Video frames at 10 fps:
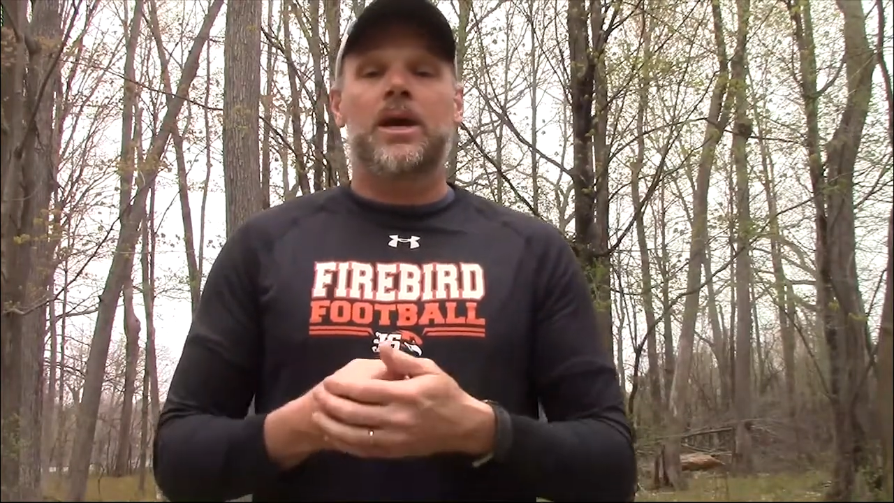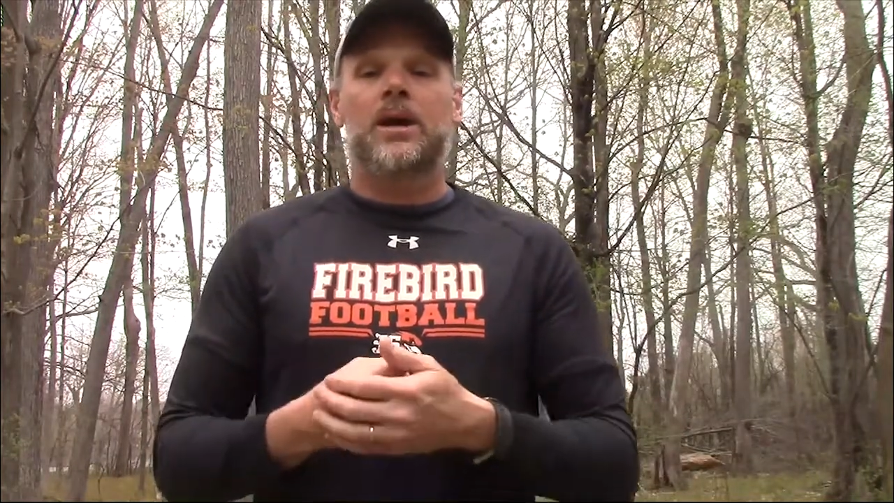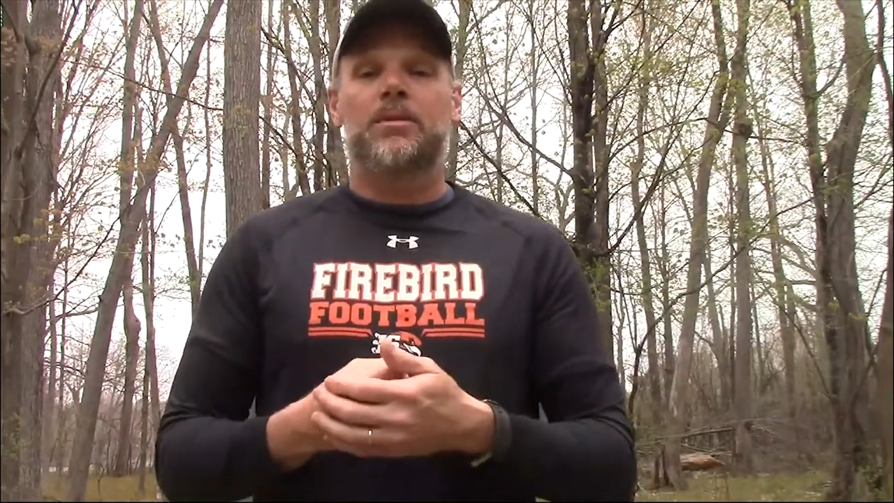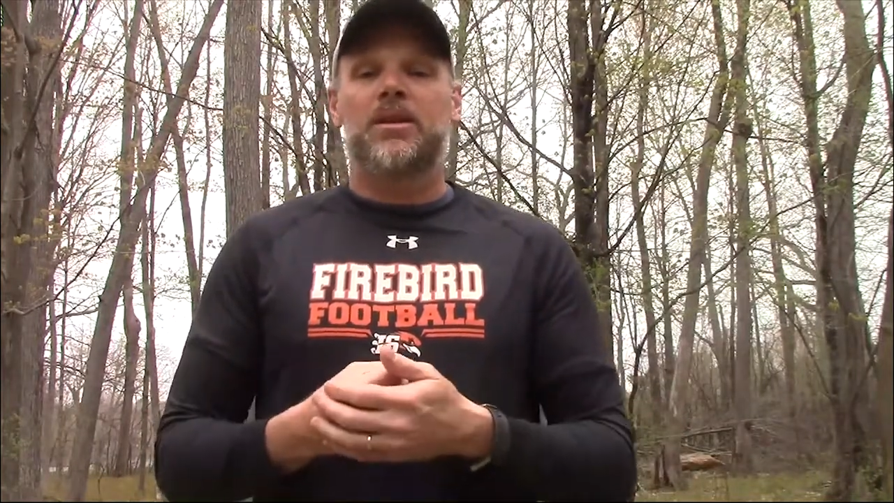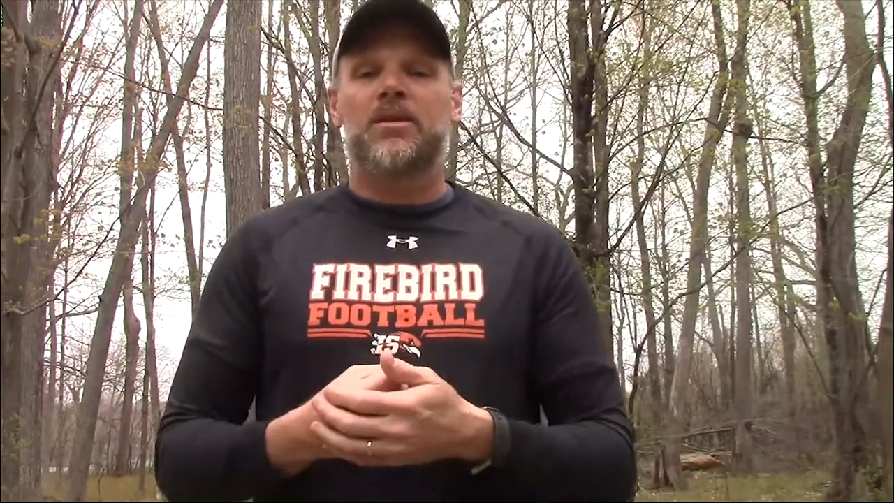
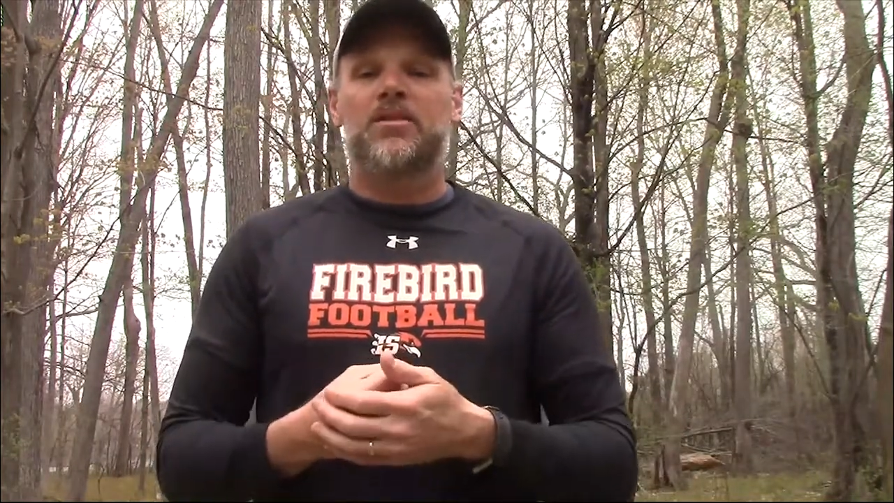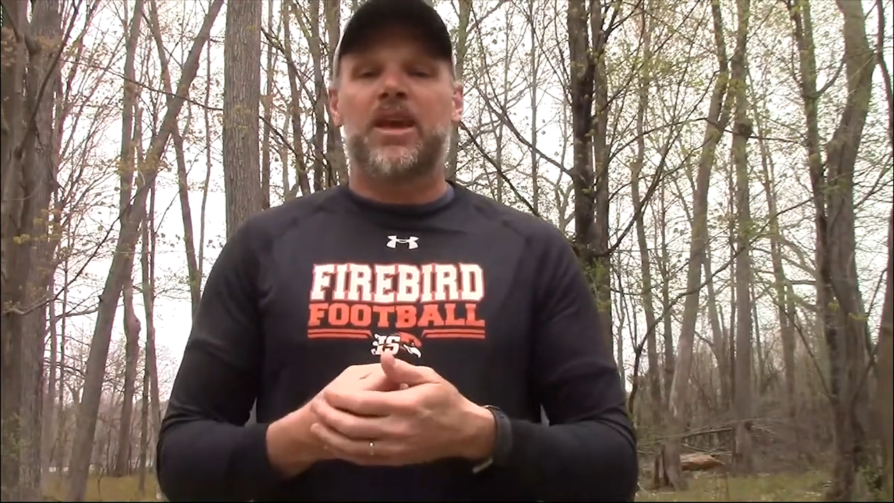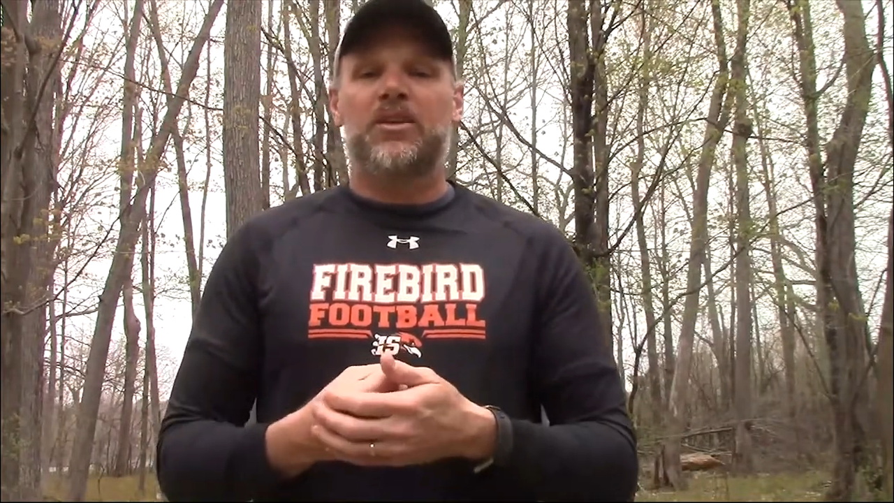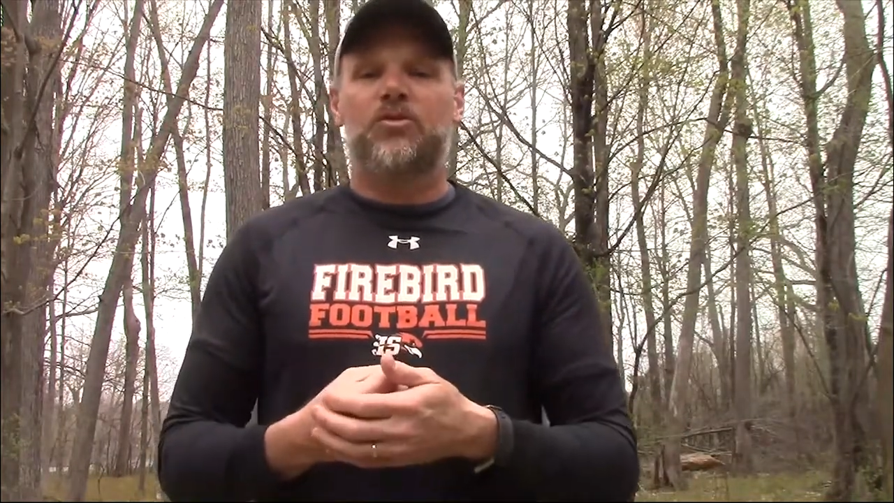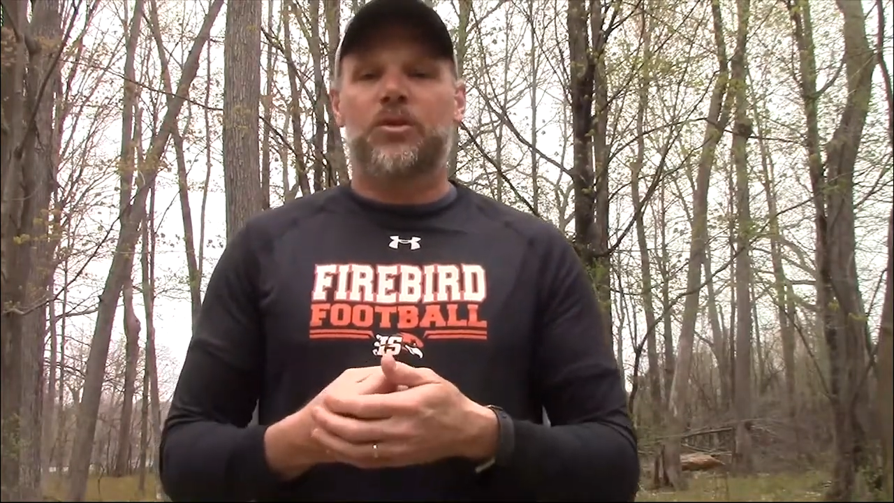But in this
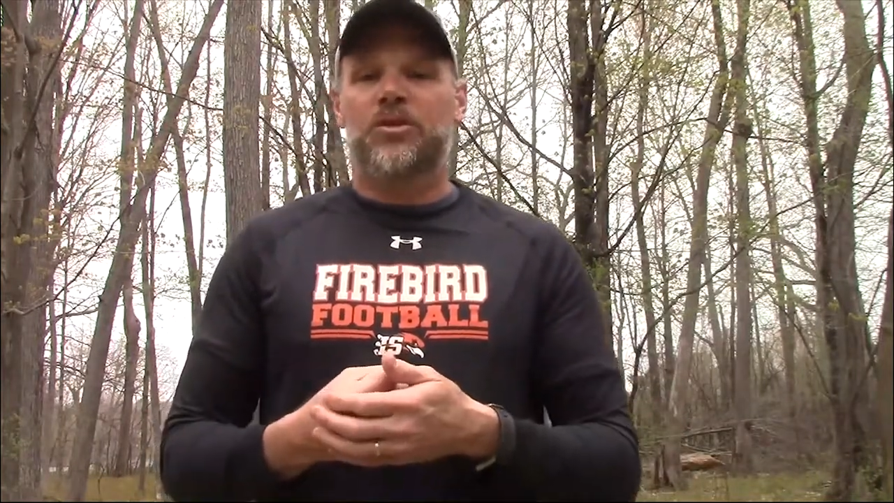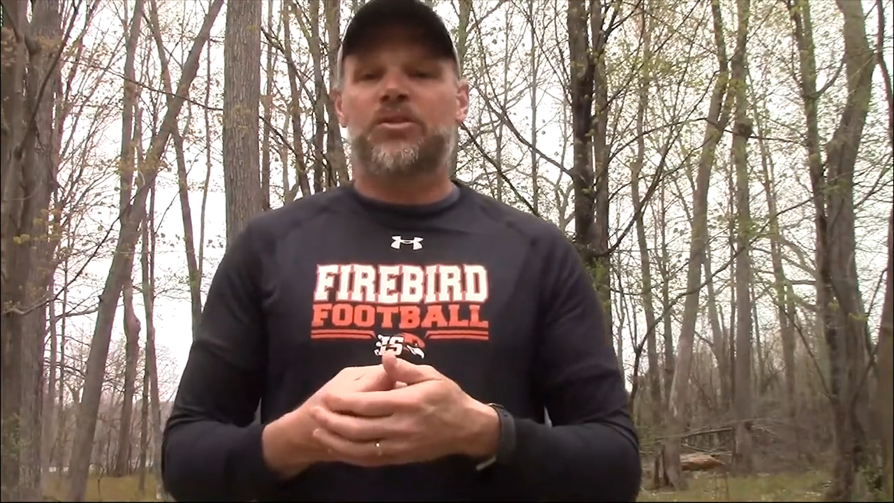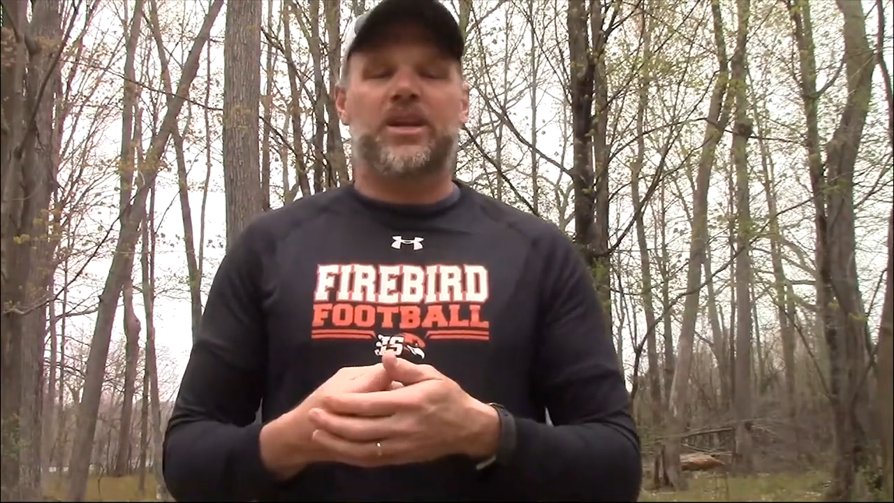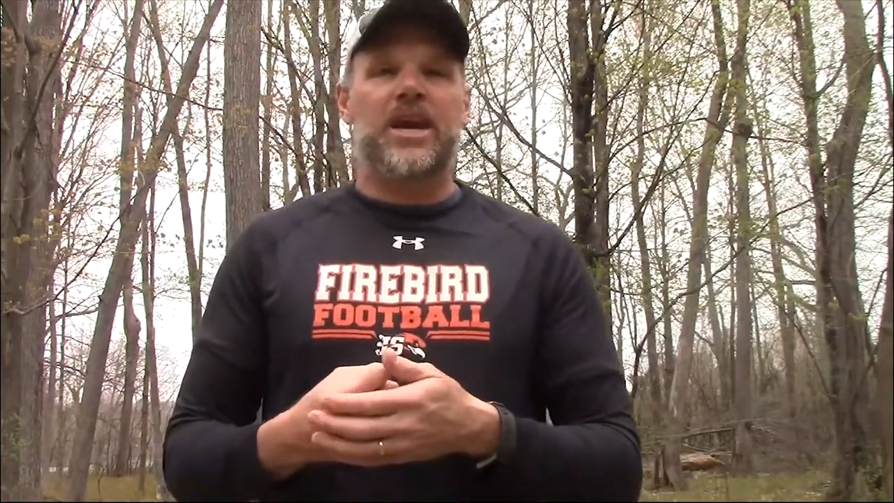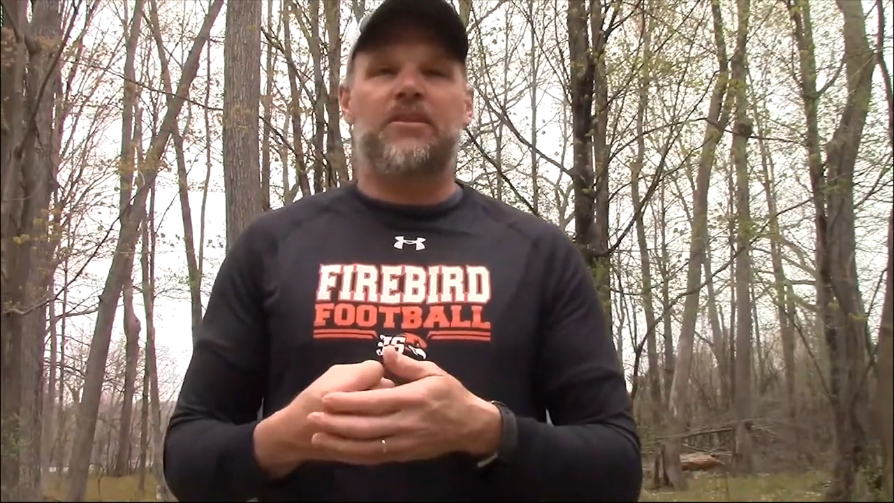case, we're just
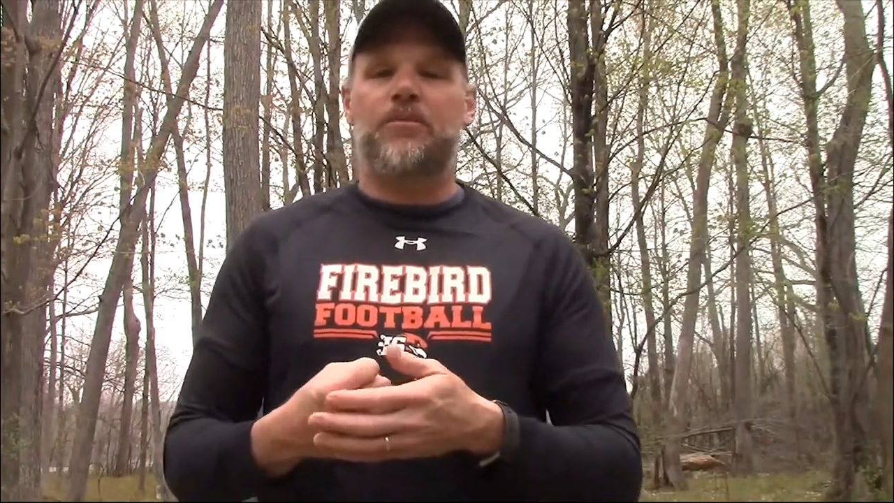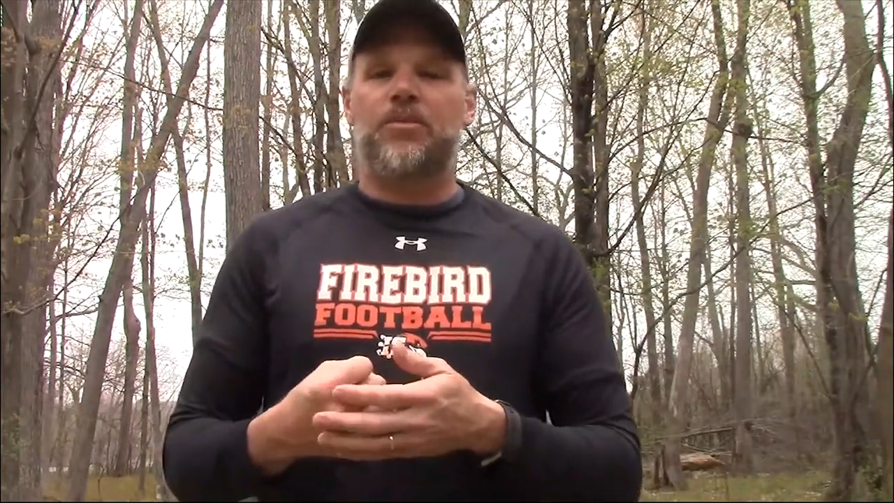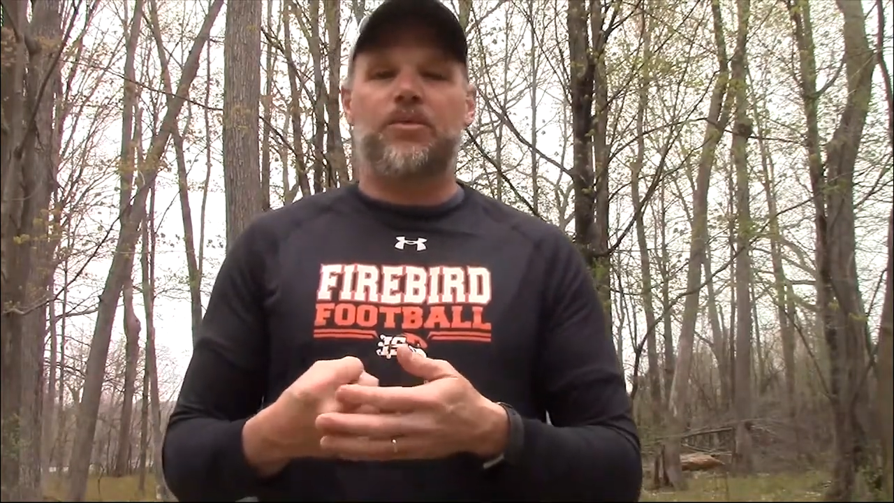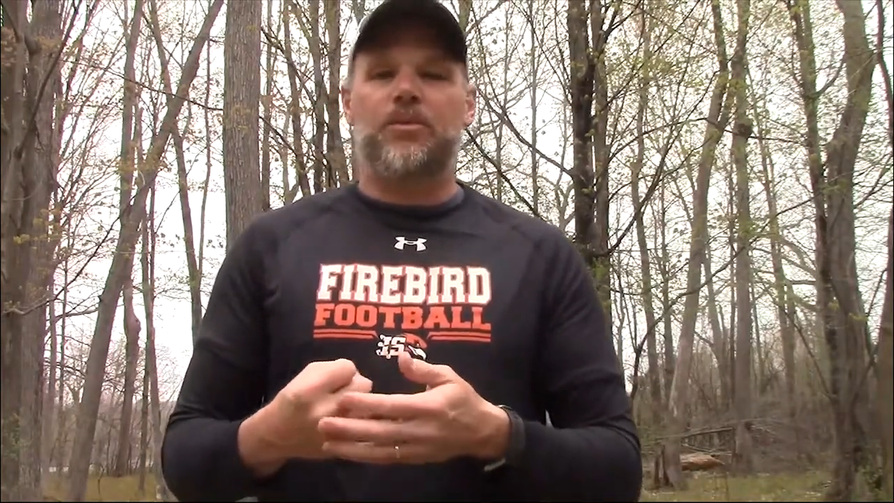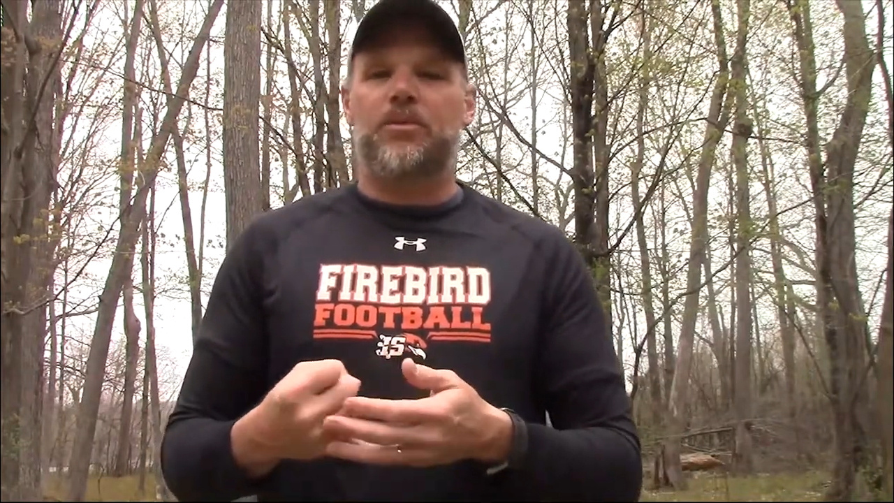going to have them throw